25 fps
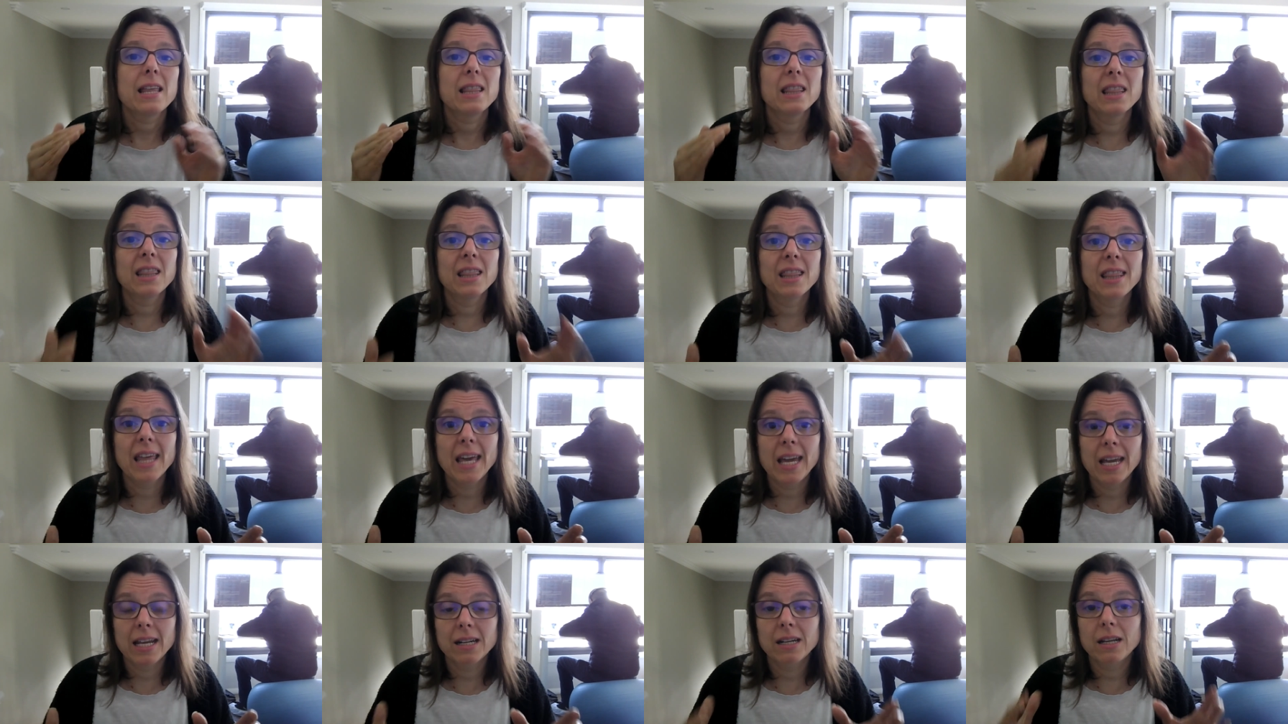
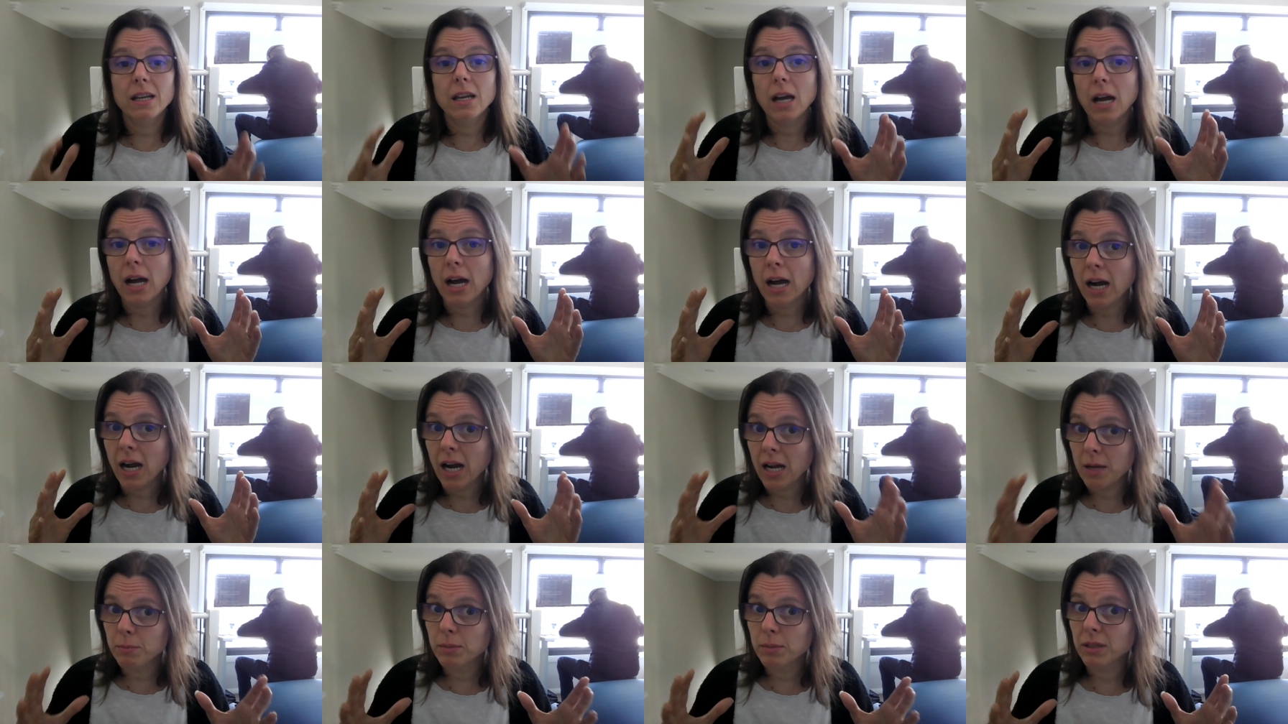then
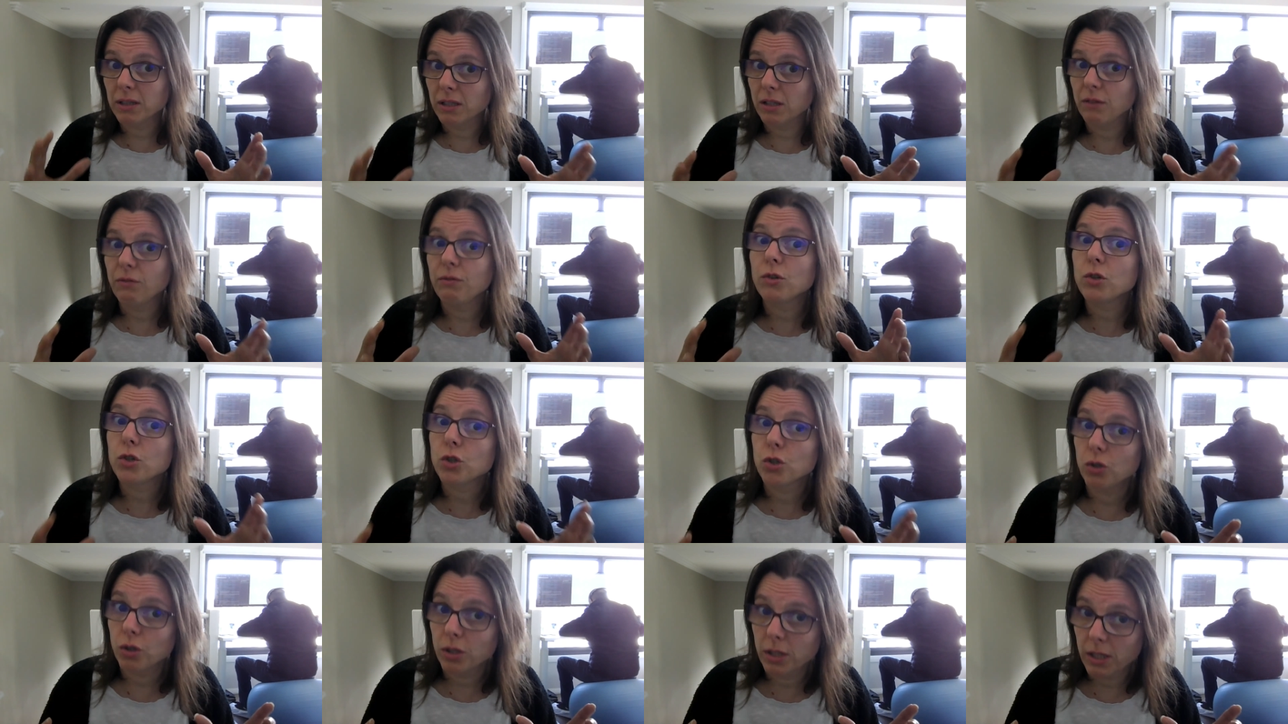I believe you
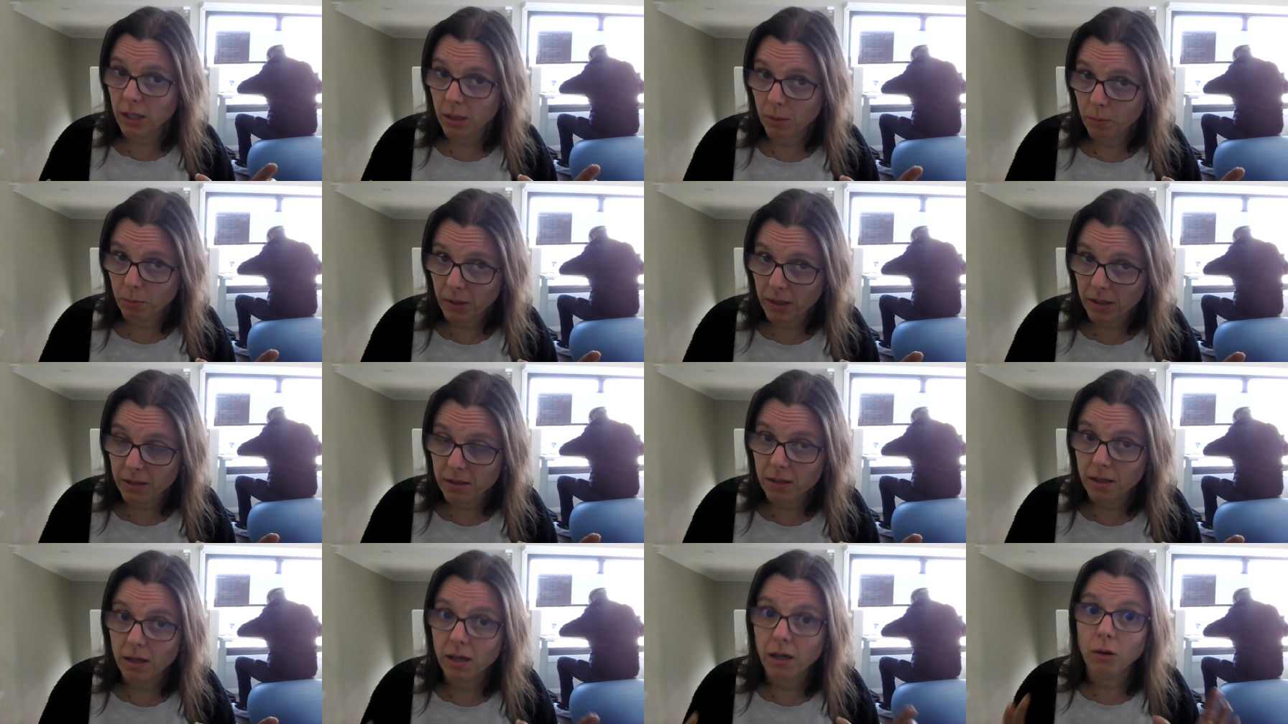should keep it.